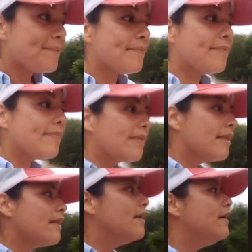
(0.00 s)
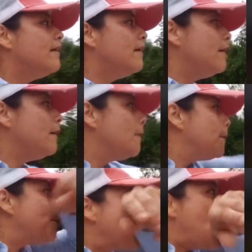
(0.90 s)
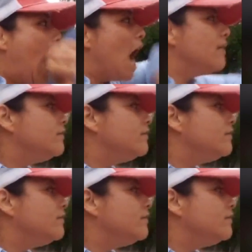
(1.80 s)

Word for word: destroyed, people who were devastated of the